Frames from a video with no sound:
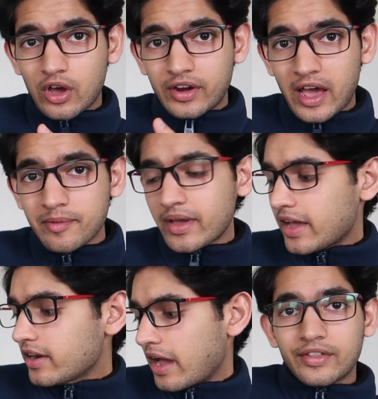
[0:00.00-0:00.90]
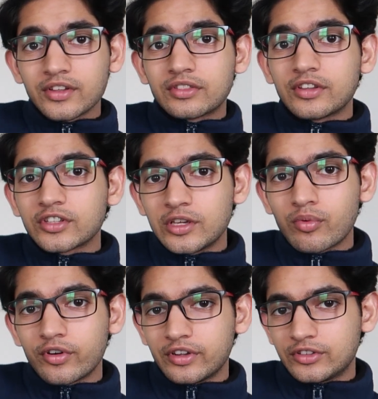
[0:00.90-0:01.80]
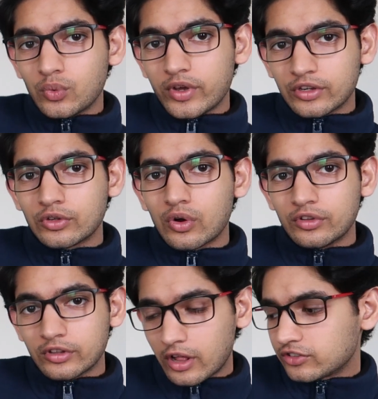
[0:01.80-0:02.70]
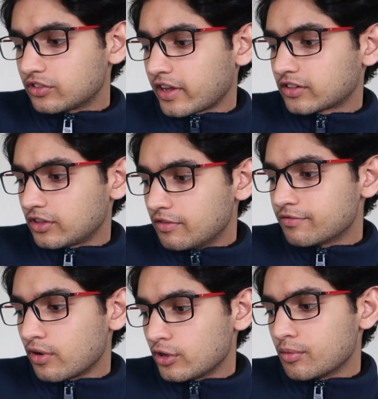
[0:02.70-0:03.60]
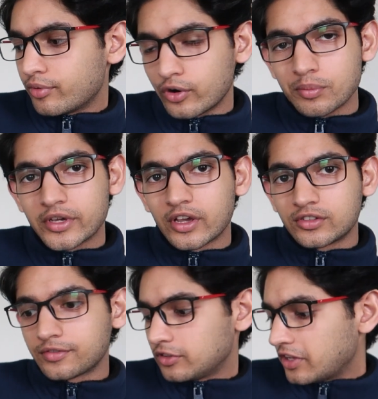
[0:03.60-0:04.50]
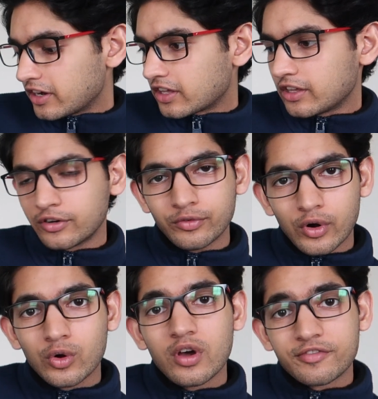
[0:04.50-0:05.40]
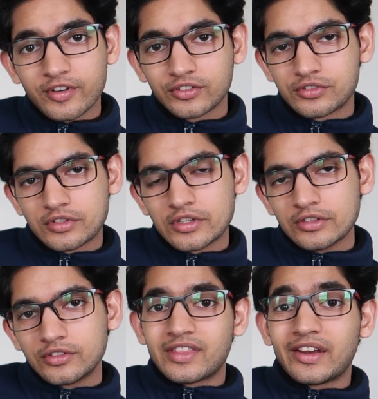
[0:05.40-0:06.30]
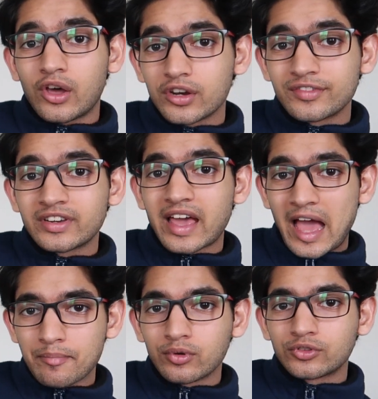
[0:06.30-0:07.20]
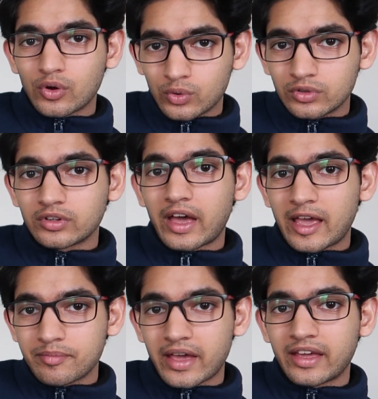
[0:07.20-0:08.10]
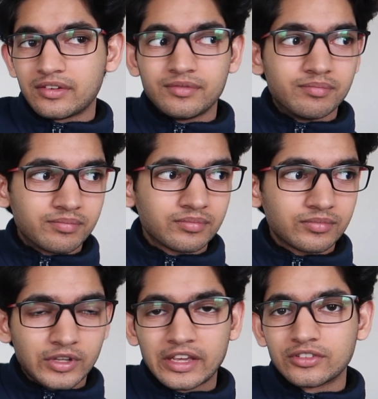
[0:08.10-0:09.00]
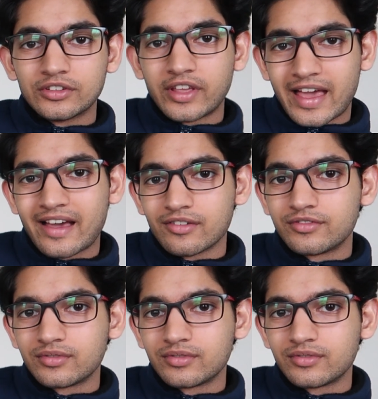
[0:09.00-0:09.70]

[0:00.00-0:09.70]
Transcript: on iPad, I think this keyboard is the way to go, the Logitech Slim Folio Pro, because of the dedicated row of function keys that not even Apple's own iPad cases have.